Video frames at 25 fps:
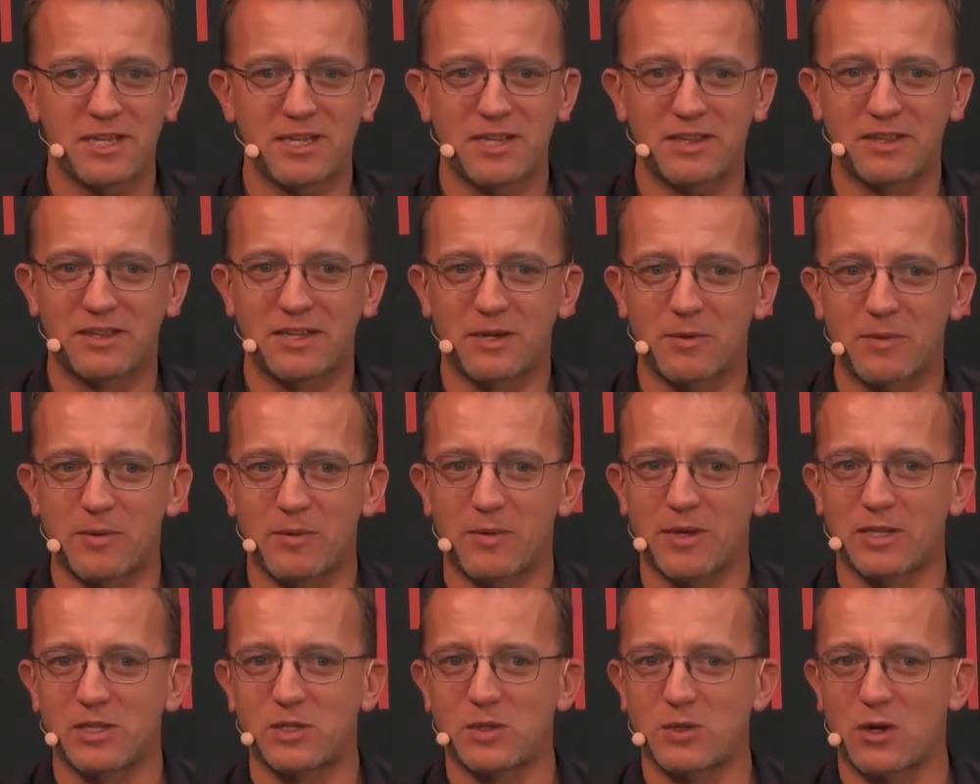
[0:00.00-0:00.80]
I think we
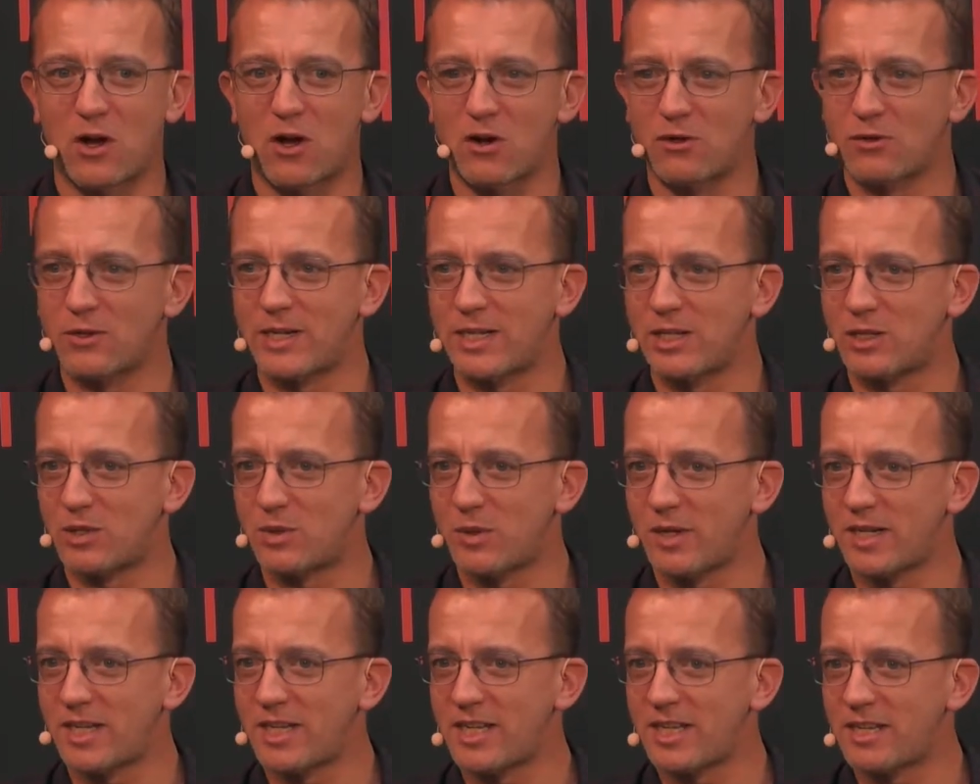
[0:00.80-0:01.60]
went to
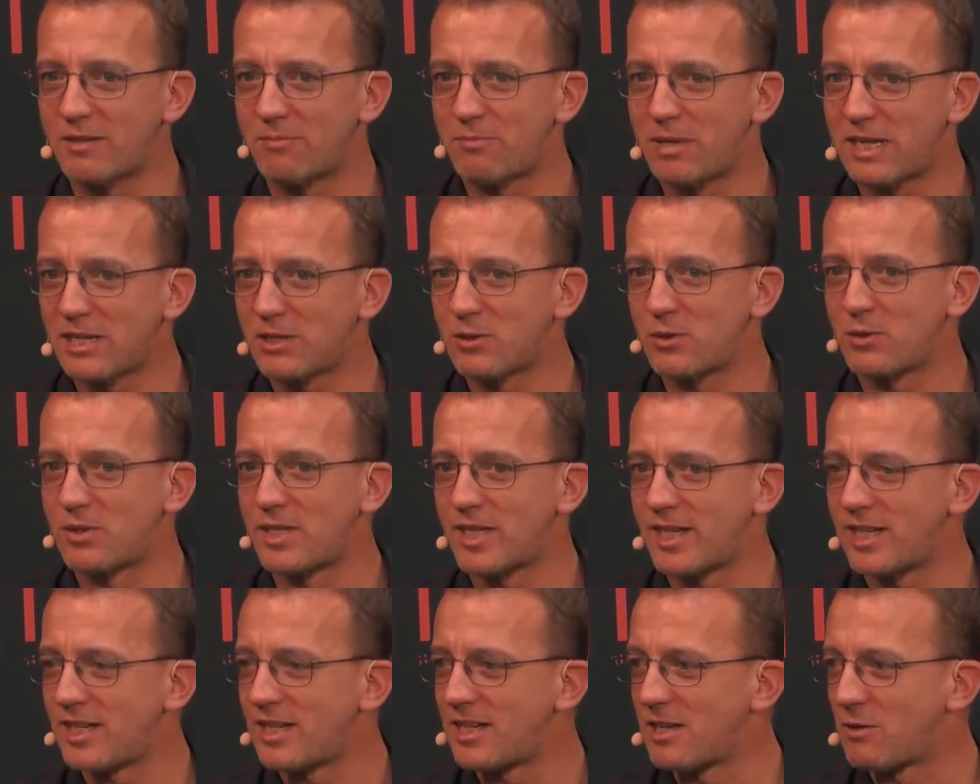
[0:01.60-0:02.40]
120 and back to
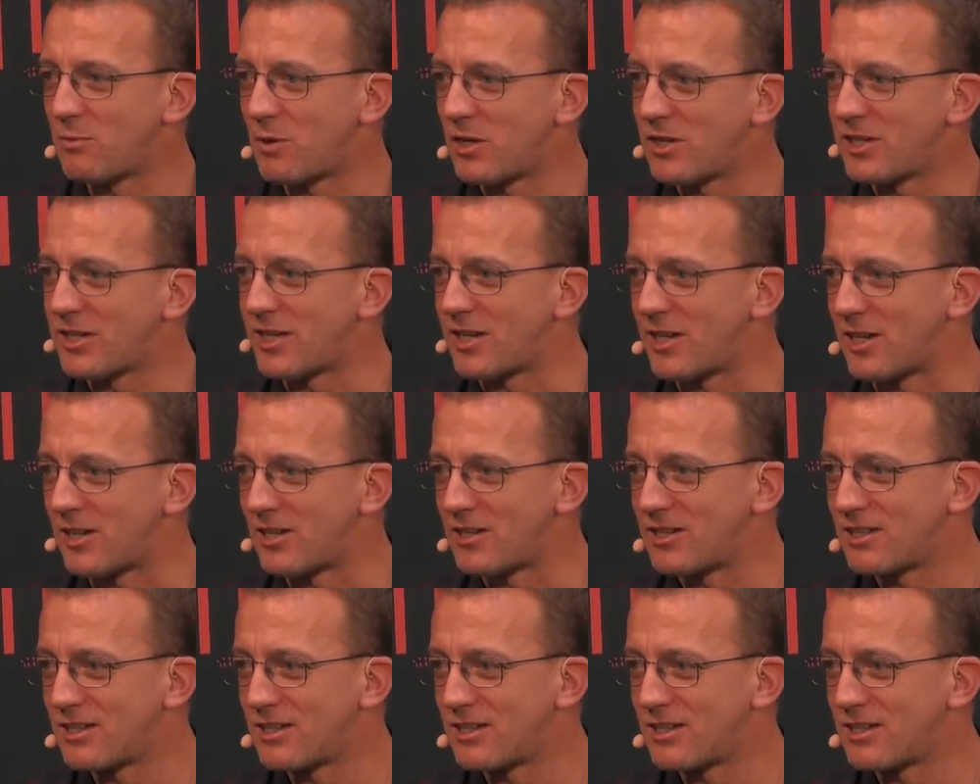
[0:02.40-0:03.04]
10 in 1 year.